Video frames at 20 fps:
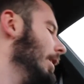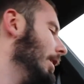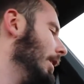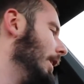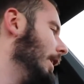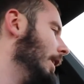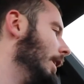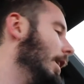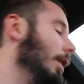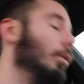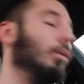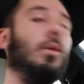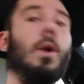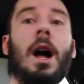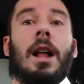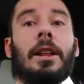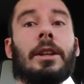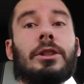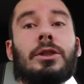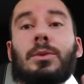
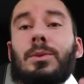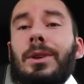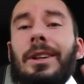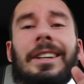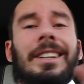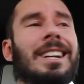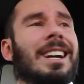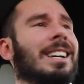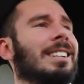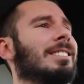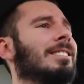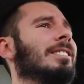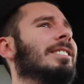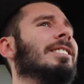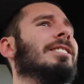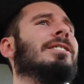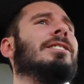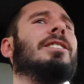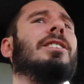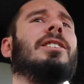while it's really nice on
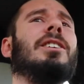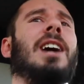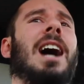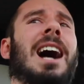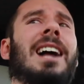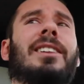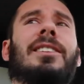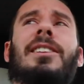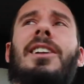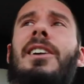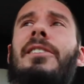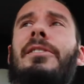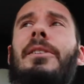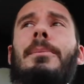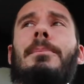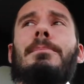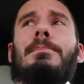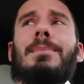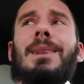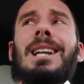the interior, I
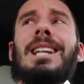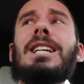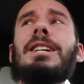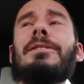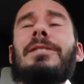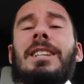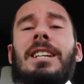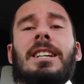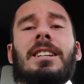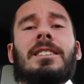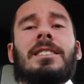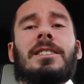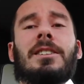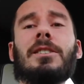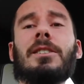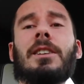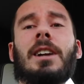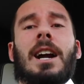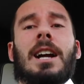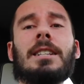love many of the
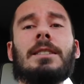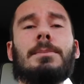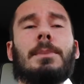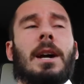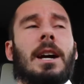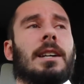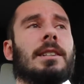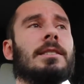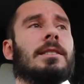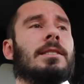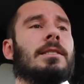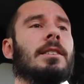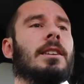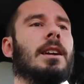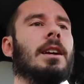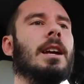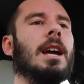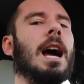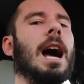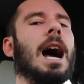interior aspects.
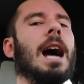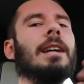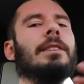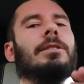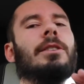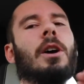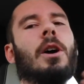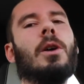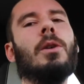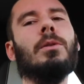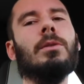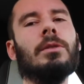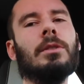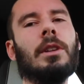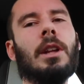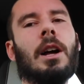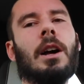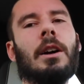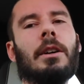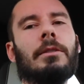I don't
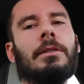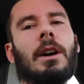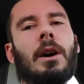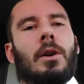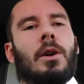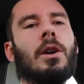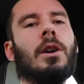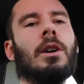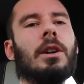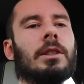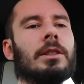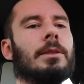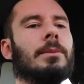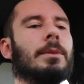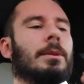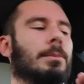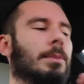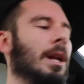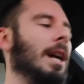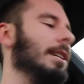love how hard some
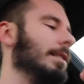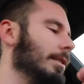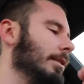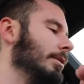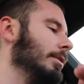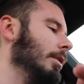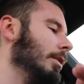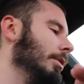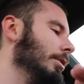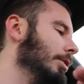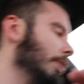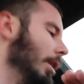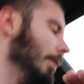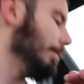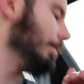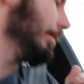of the plastics are. So,